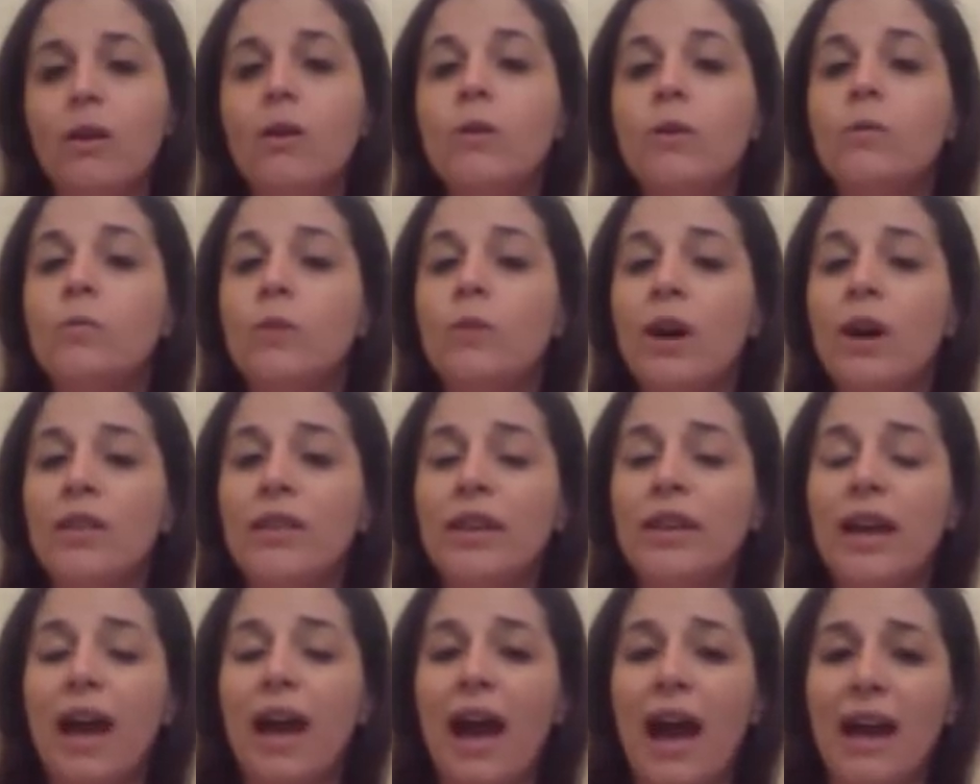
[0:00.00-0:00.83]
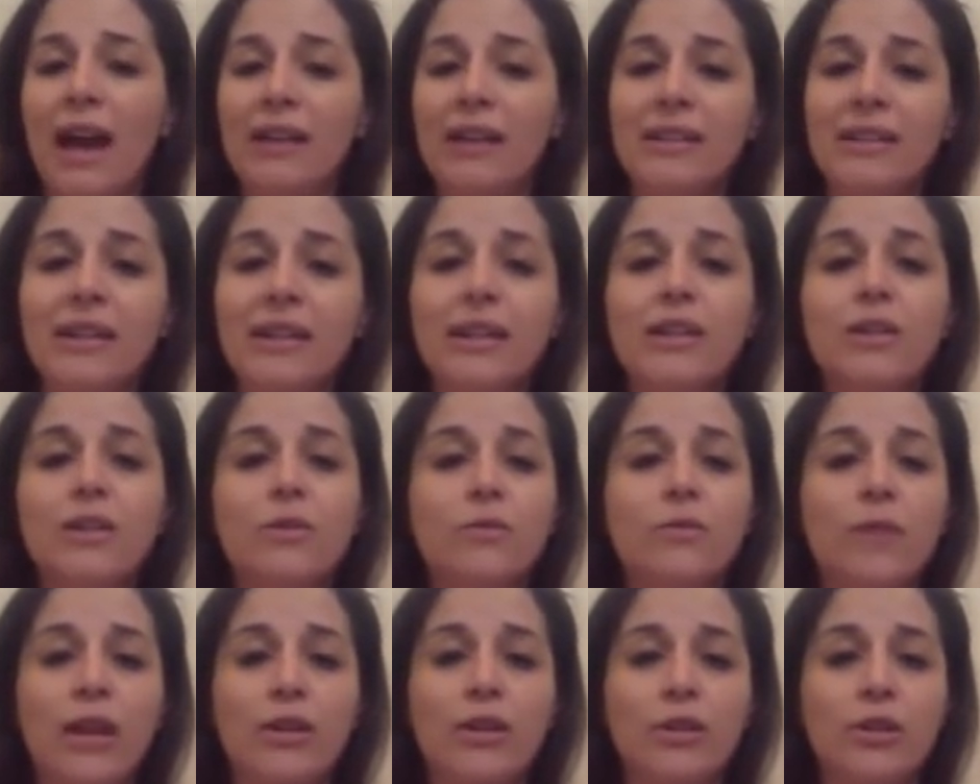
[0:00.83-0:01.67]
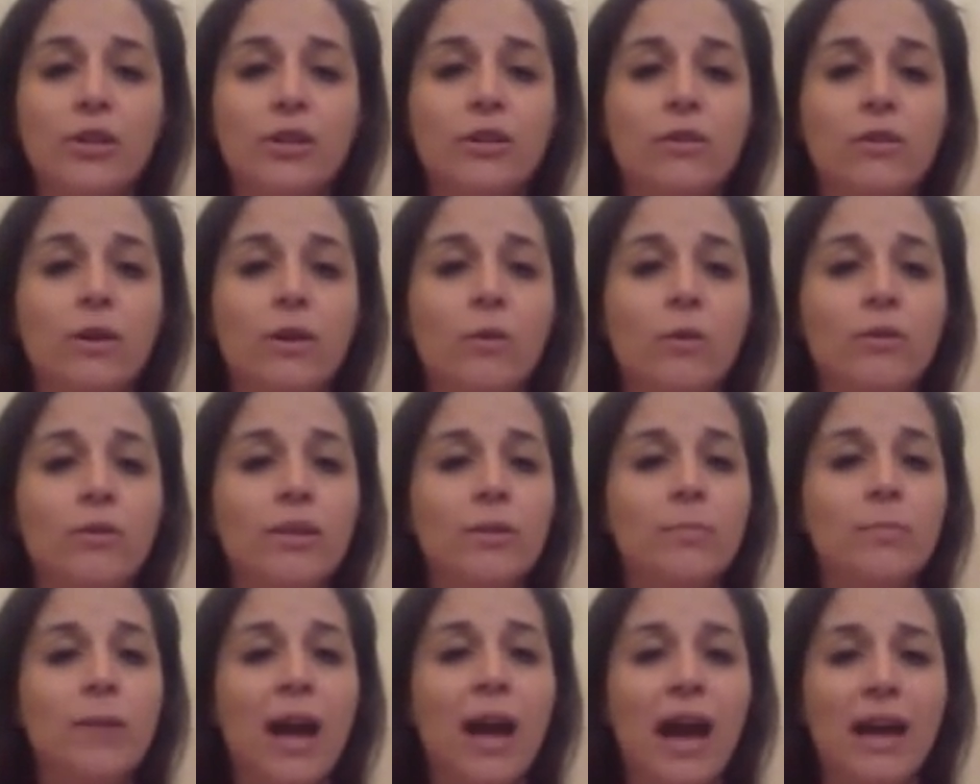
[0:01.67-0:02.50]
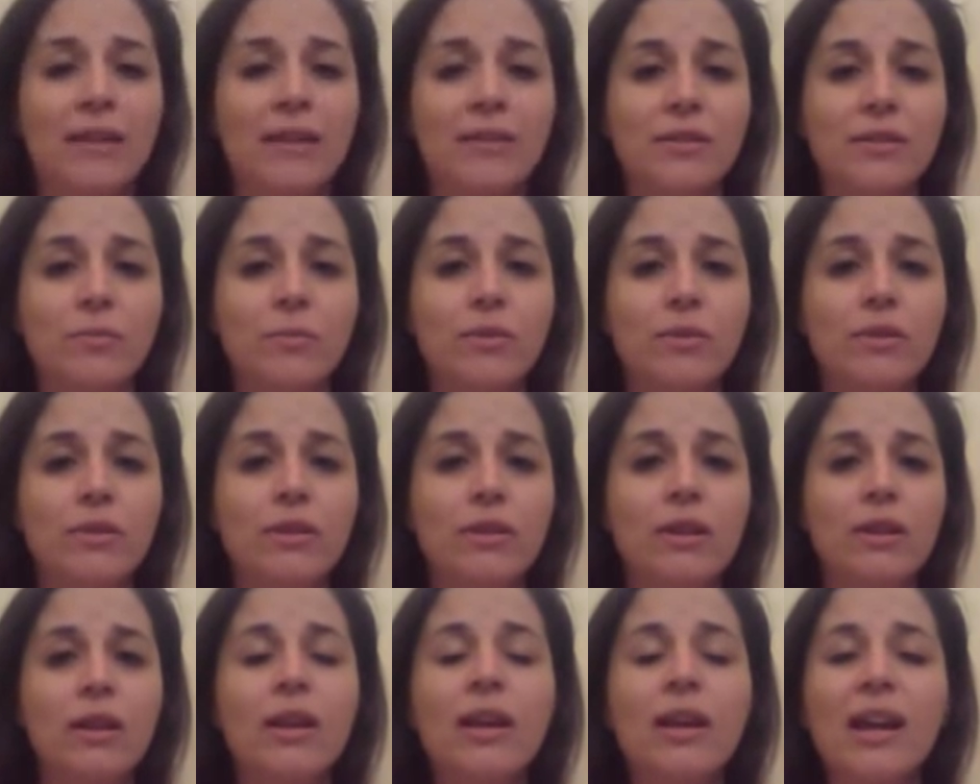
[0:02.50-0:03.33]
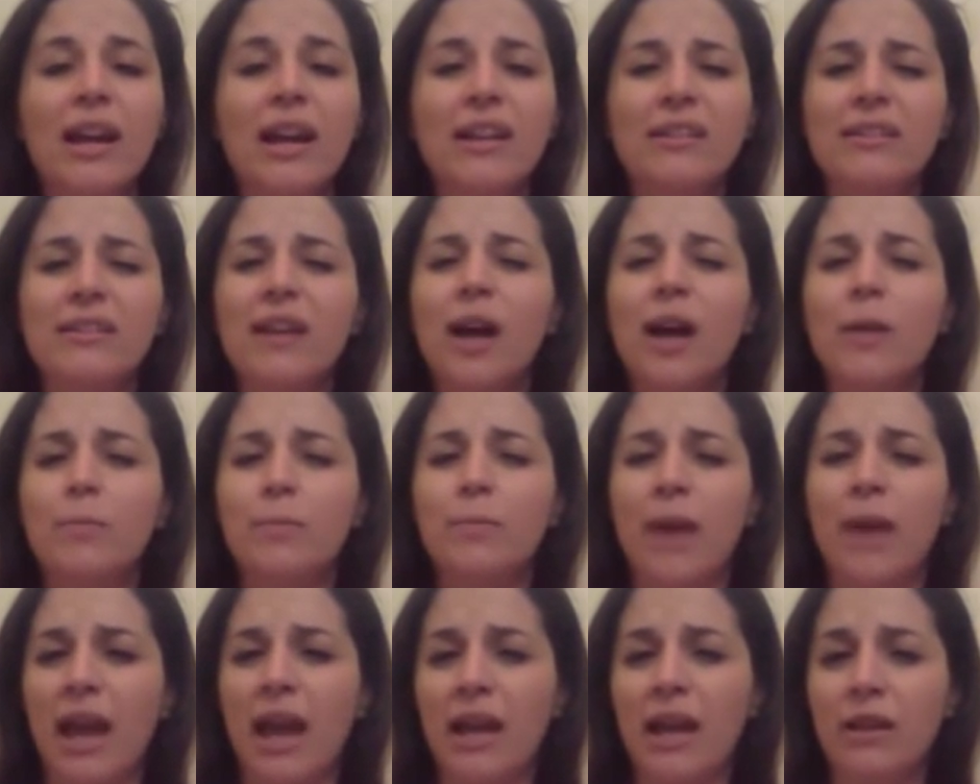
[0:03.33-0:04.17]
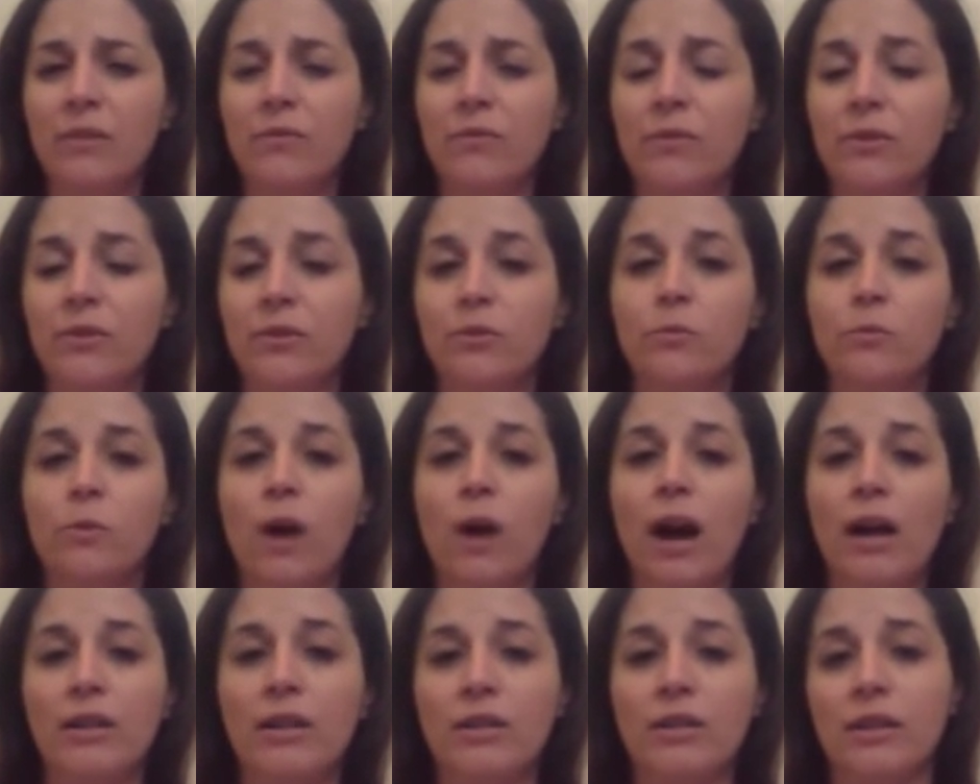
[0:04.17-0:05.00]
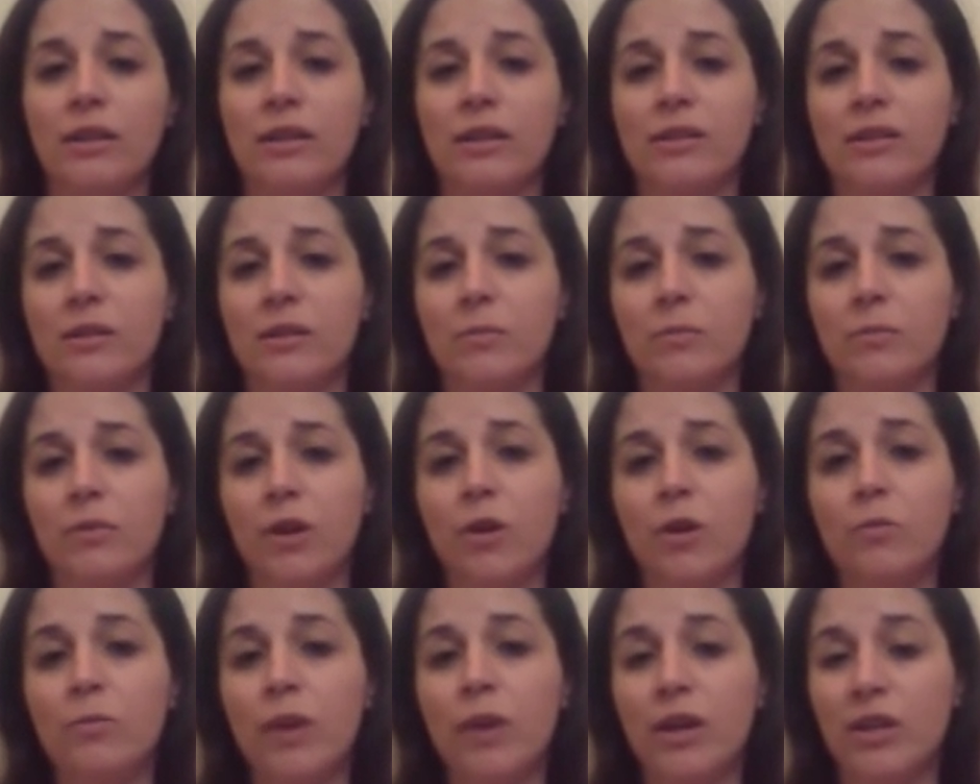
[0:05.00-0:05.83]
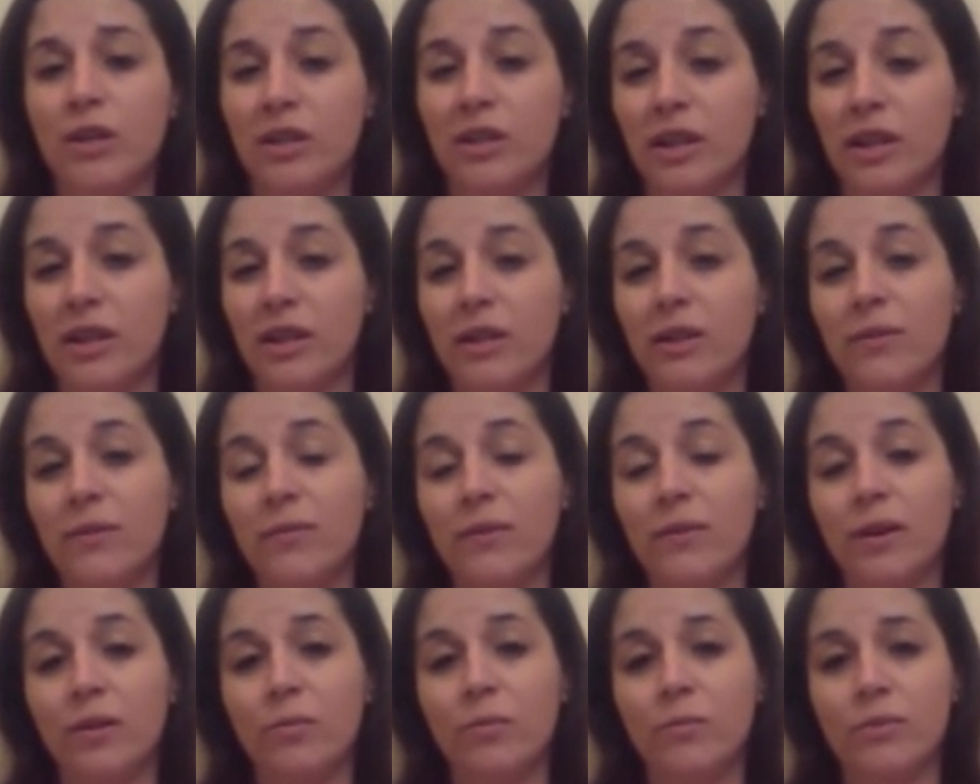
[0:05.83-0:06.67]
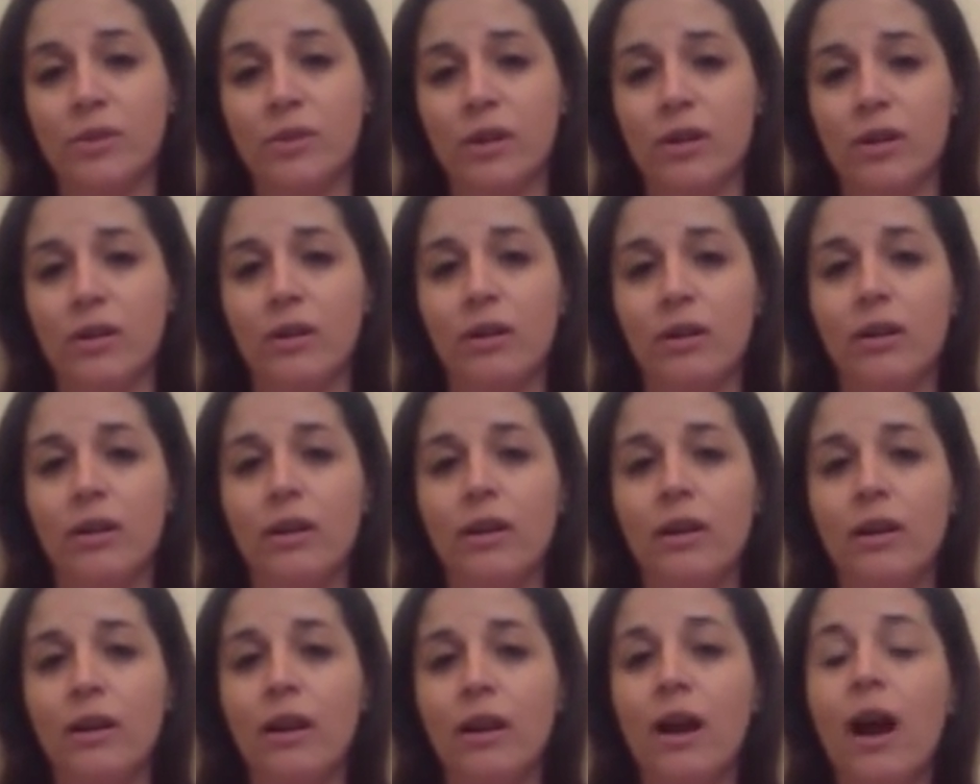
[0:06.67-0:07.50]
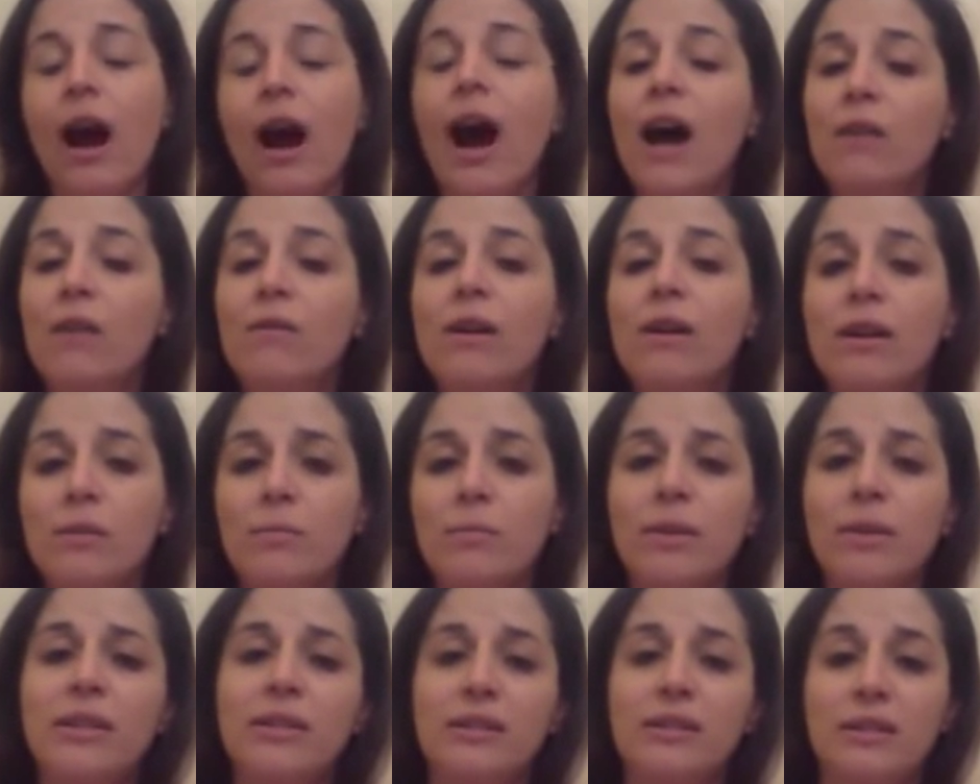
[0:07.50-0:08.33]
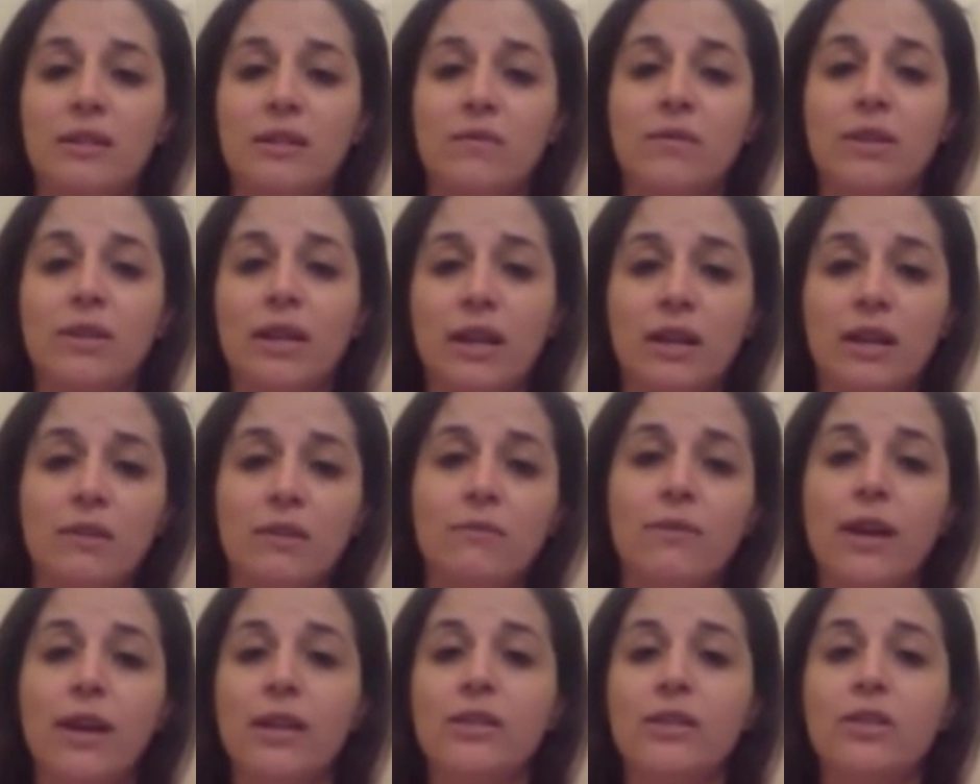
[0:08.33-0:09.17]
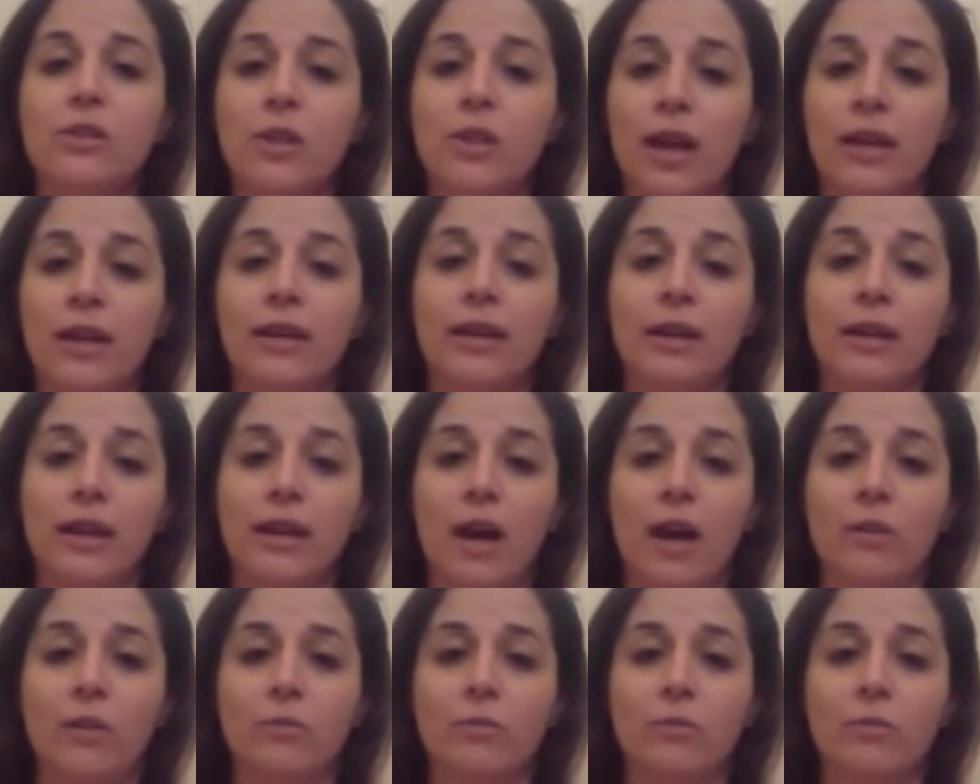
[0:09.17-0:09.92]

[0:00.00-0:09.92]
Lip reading: While the acting and direction are only passable, it's not painful to watch like some low-budget indie films are. I'd recommend Stephen King fans checking it out.